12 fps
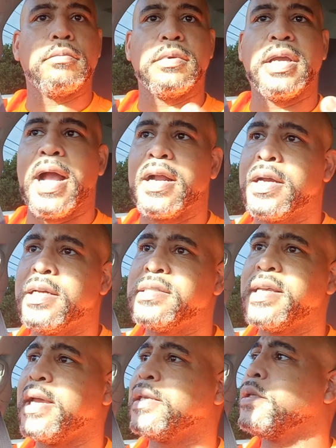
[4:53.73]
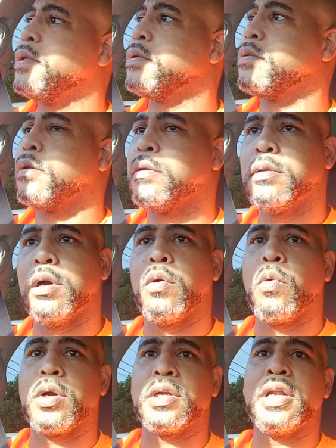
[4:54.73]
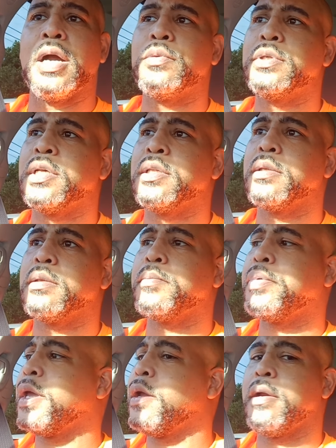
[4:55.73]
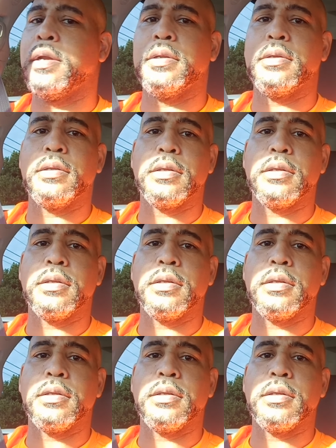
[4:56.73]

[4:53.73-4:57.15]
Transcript: Got contacted, you know, worked it out with the other parent